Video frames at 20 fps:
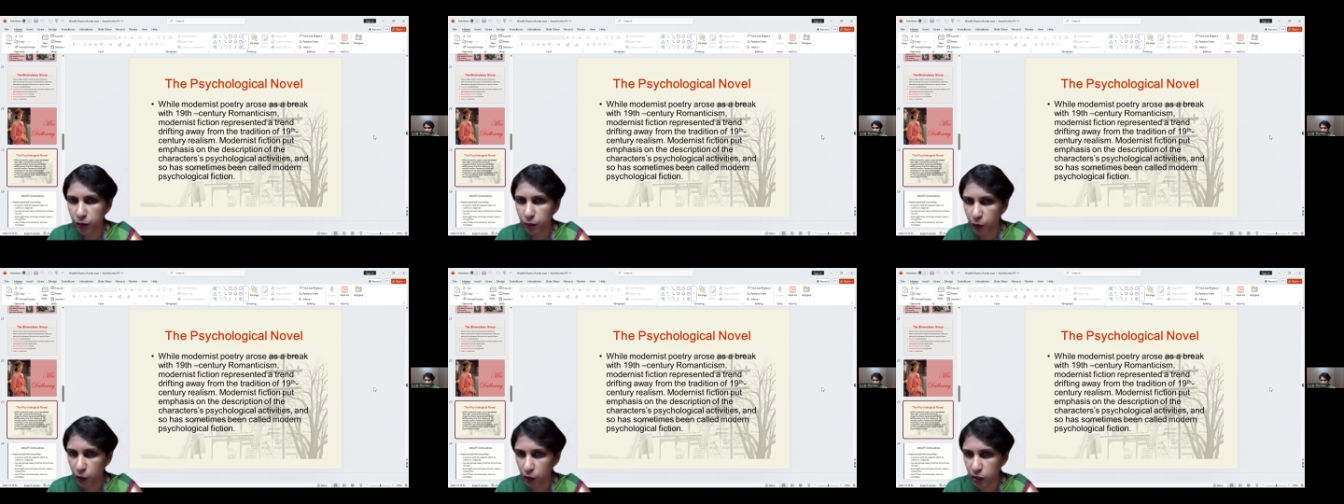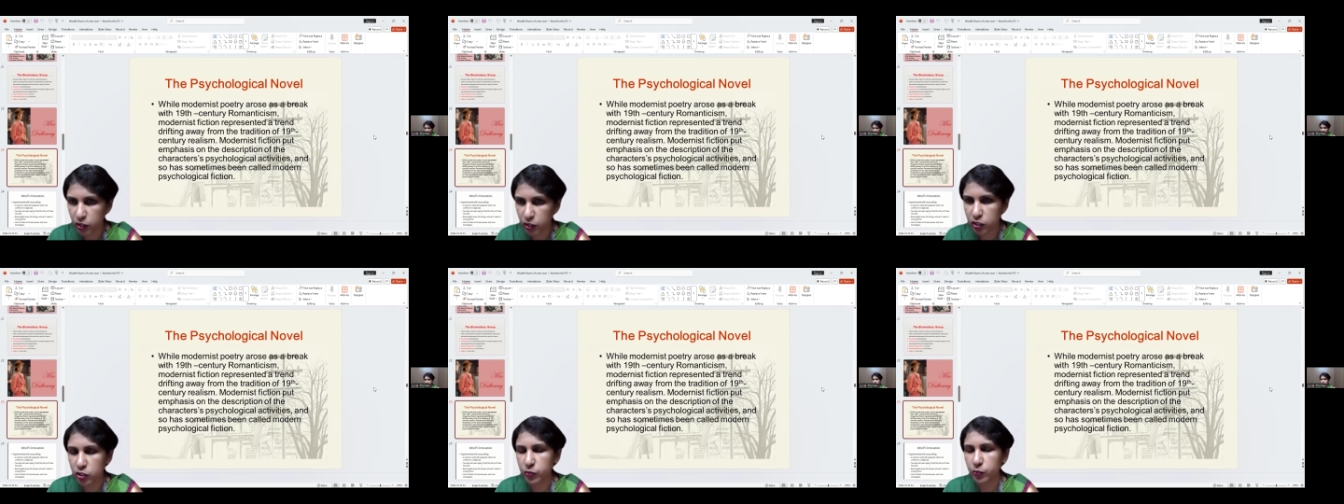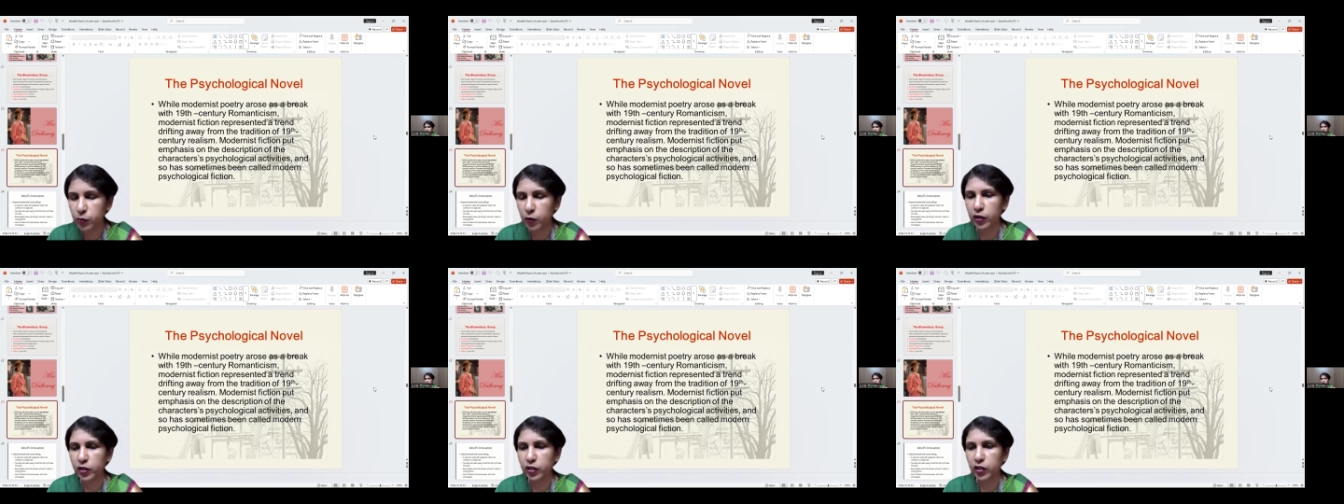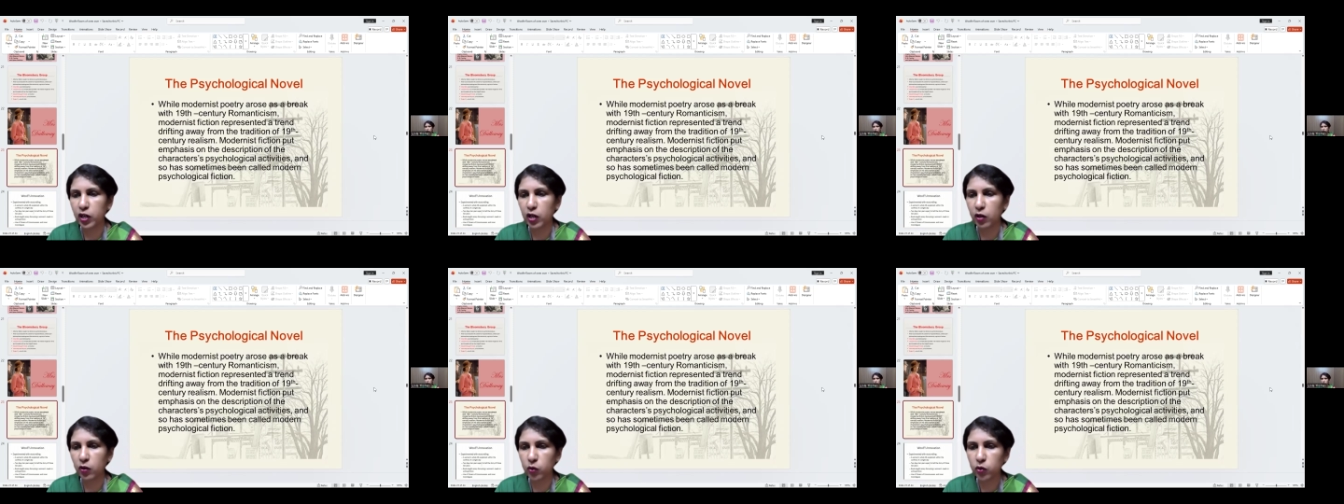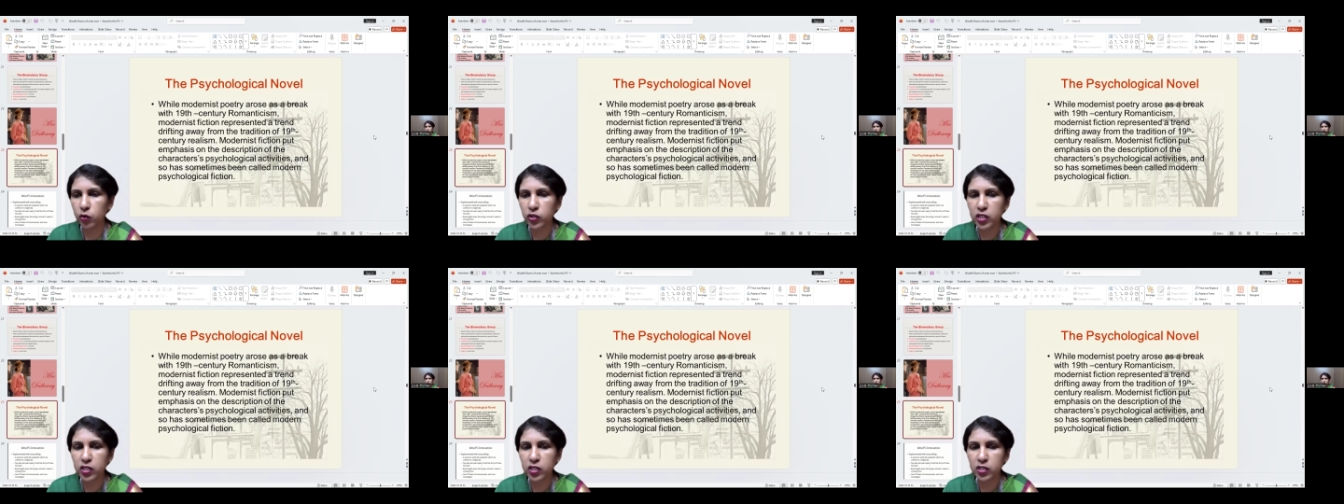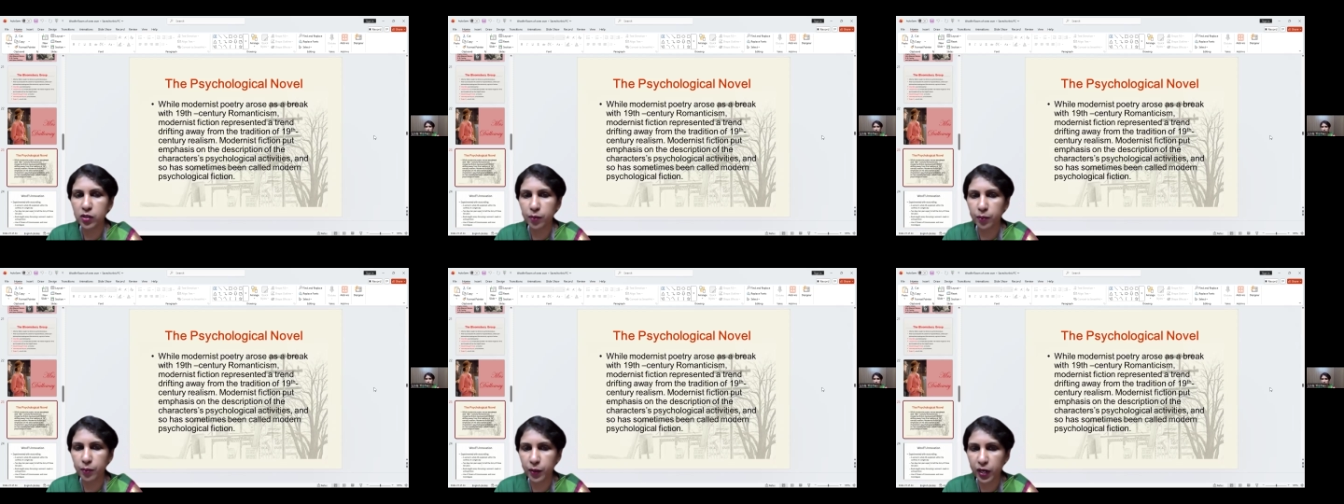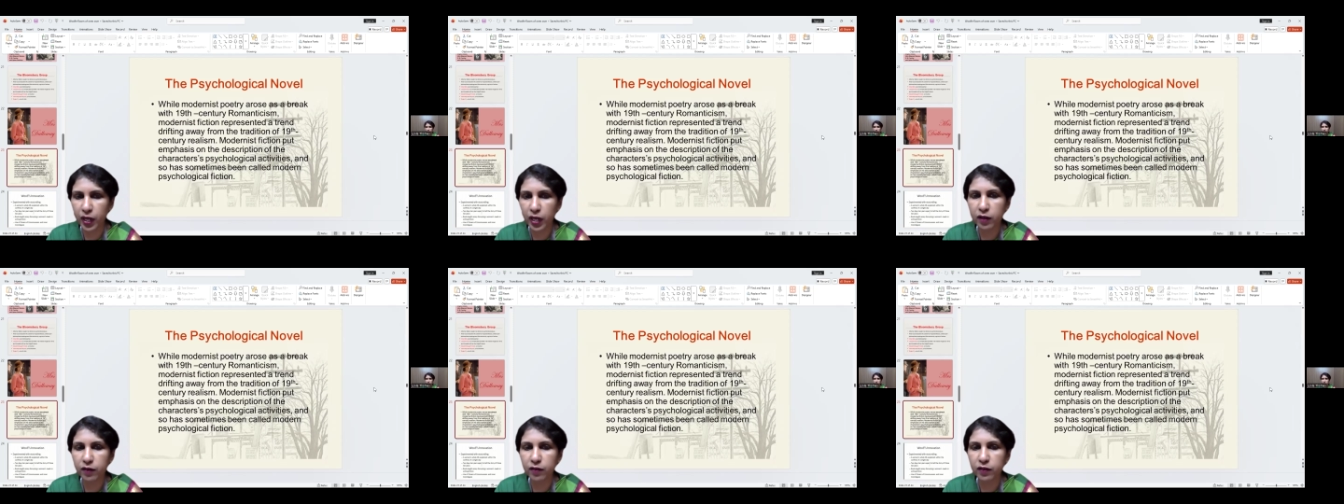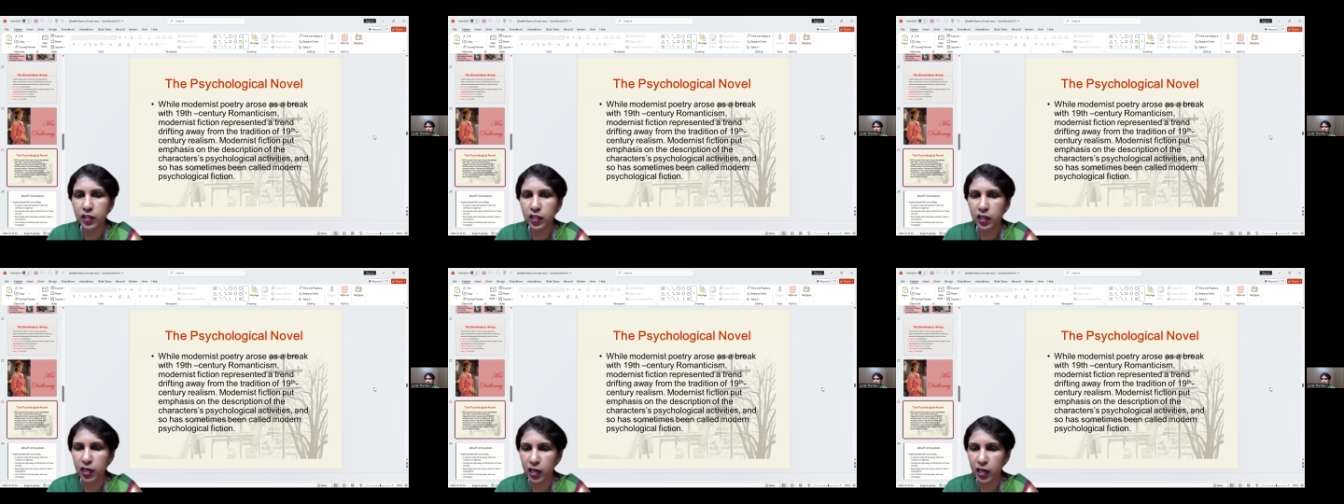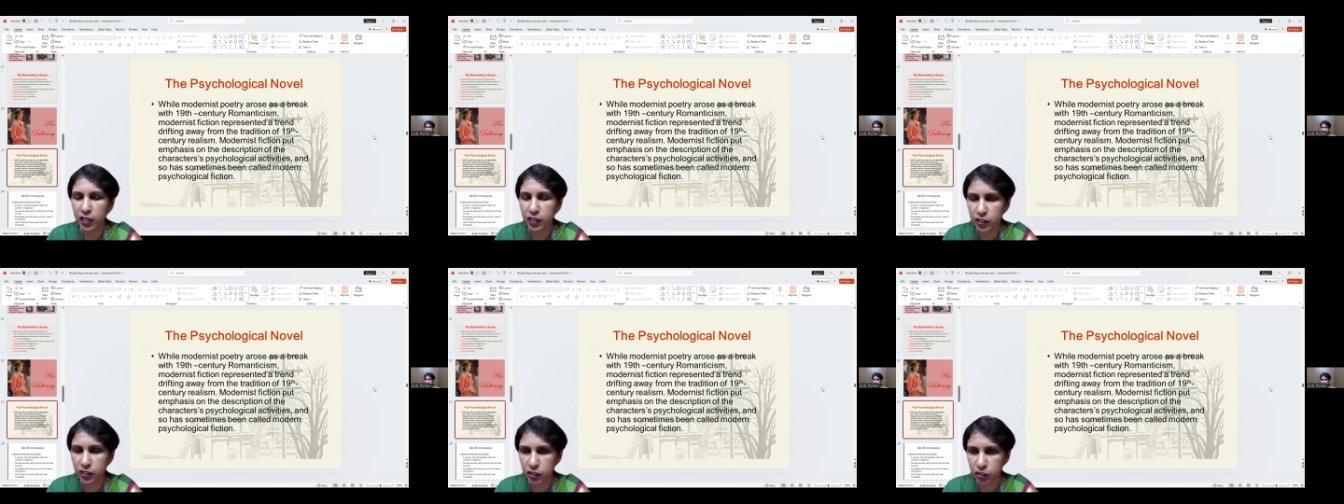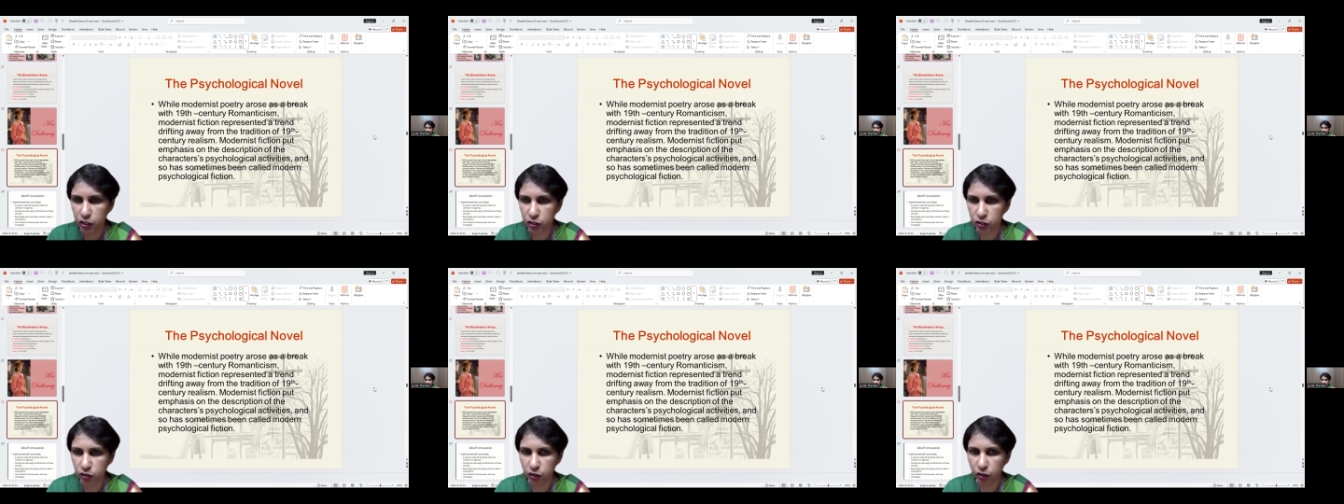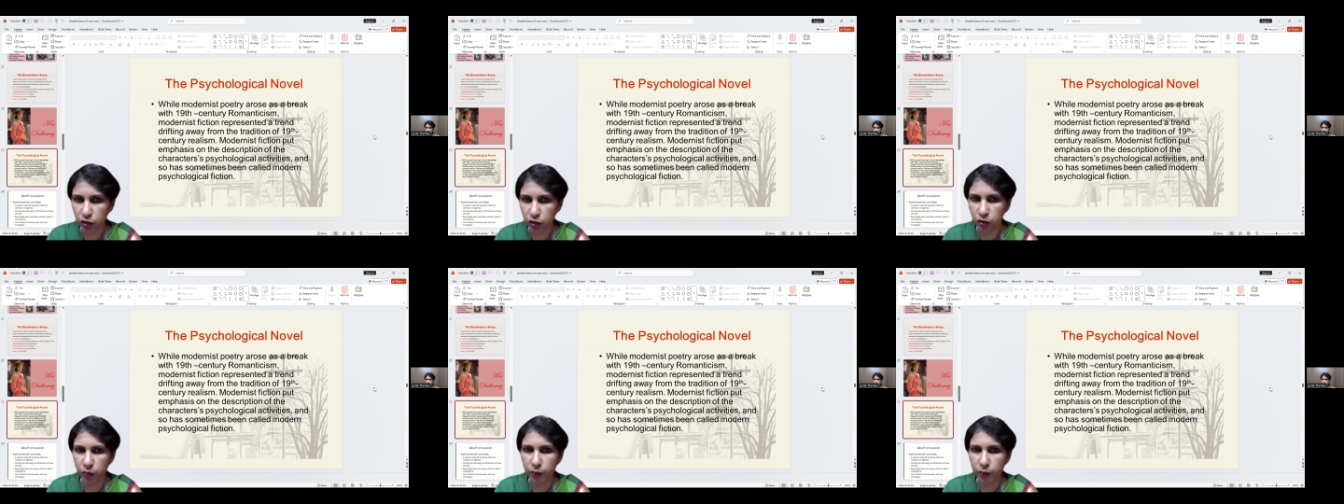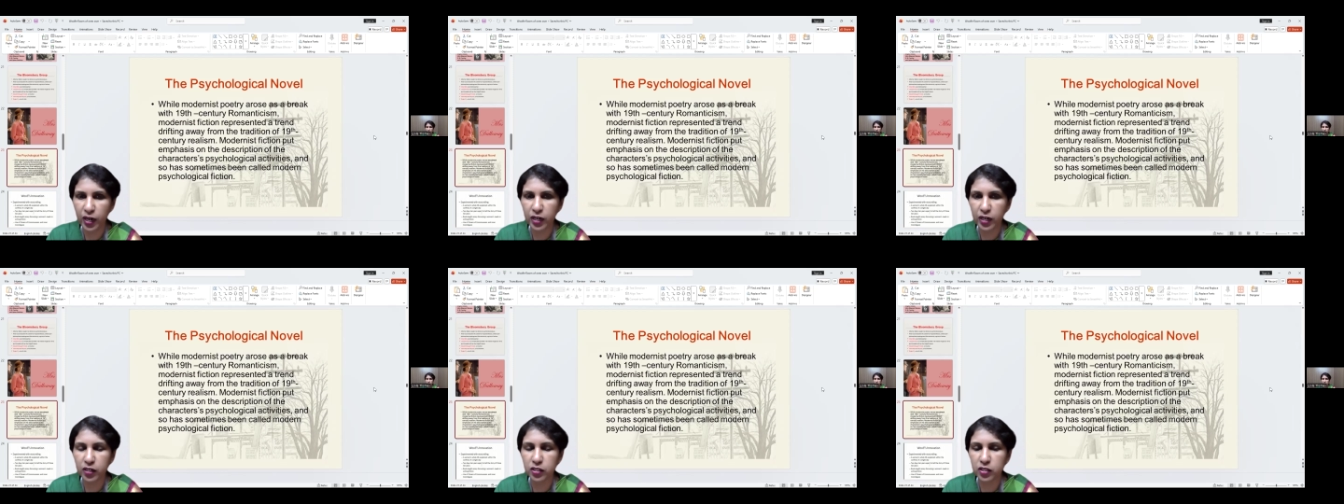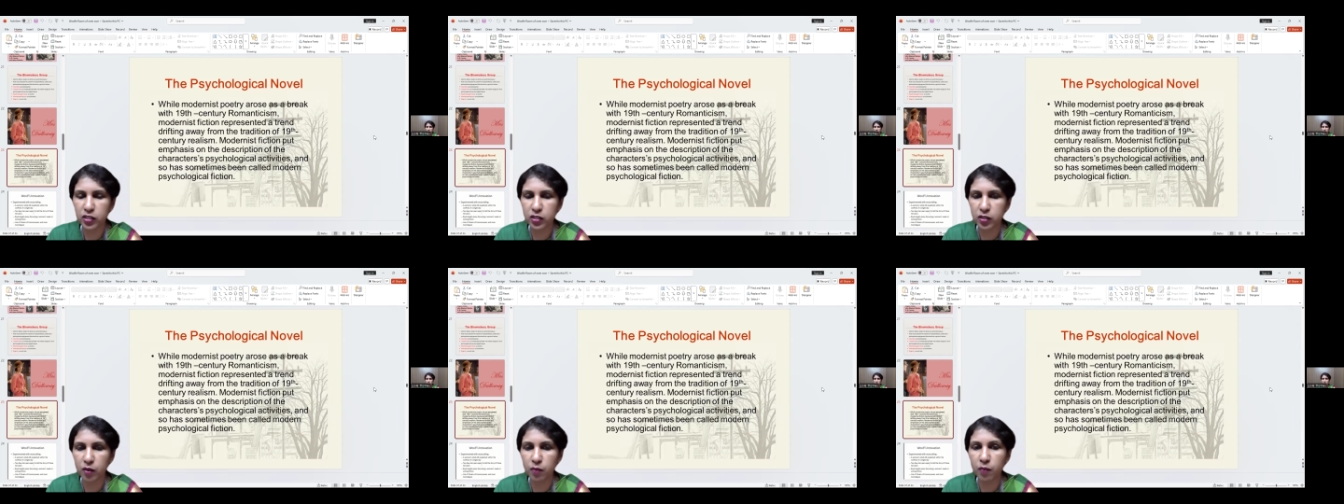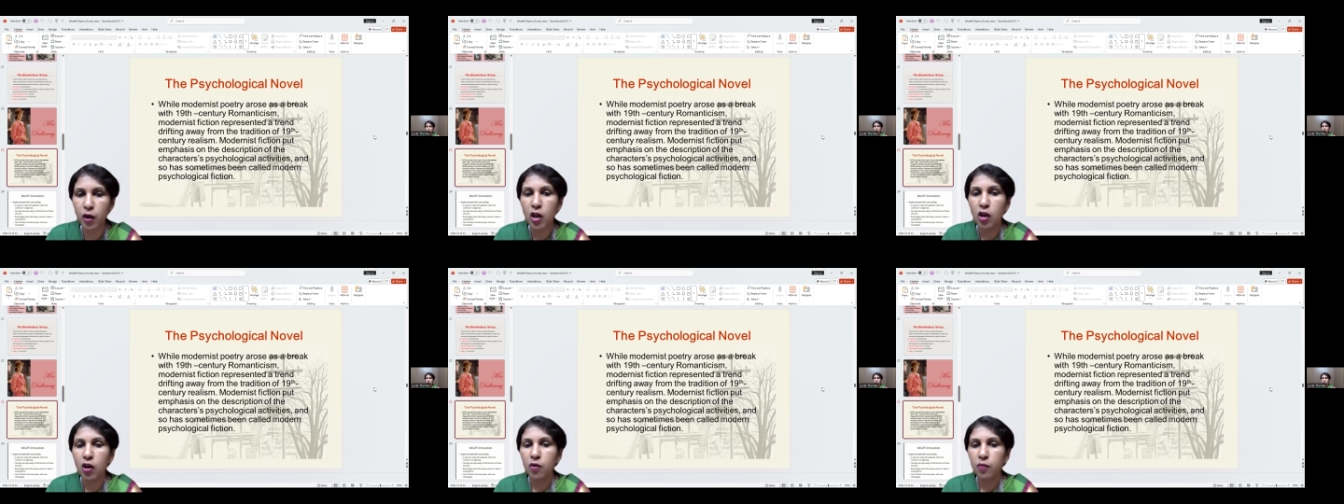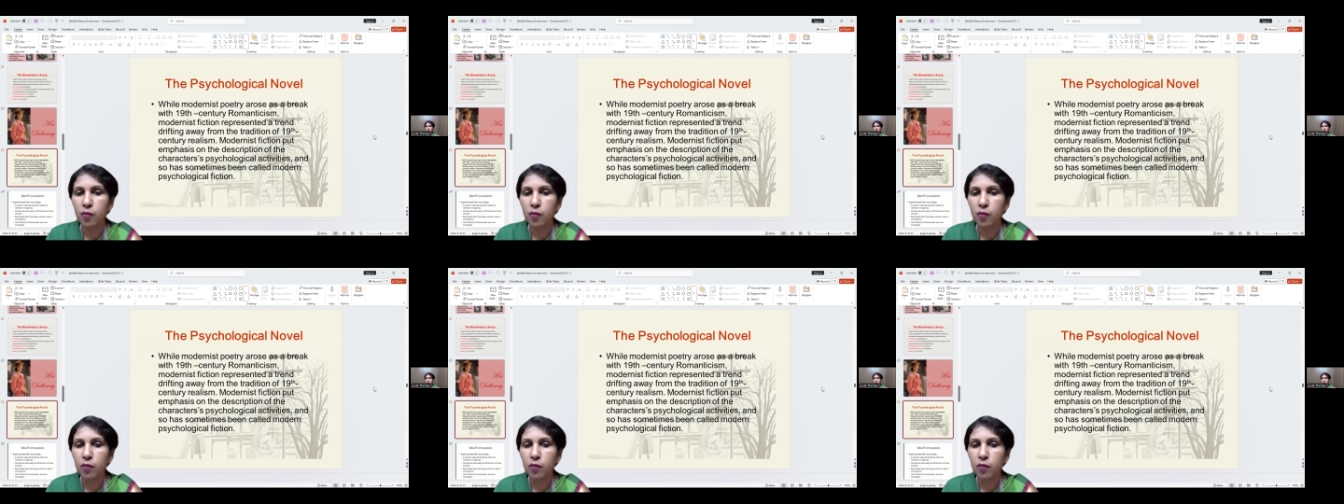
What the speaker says: modernist poetry arose as a break with the 19th century romanticism.